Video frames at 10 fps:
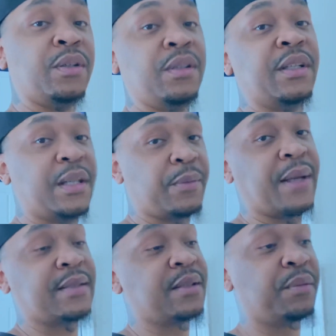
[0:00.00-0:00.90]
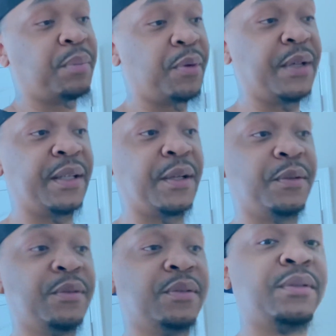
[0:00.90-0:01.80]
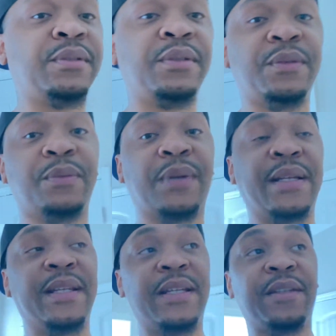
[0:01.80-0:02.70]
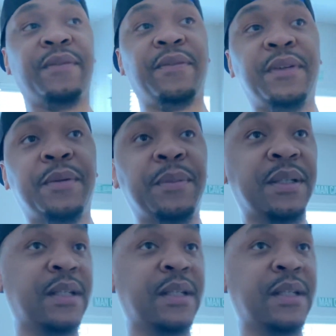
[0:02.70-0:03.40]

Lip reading: get right to the point though. Right now, you feel me?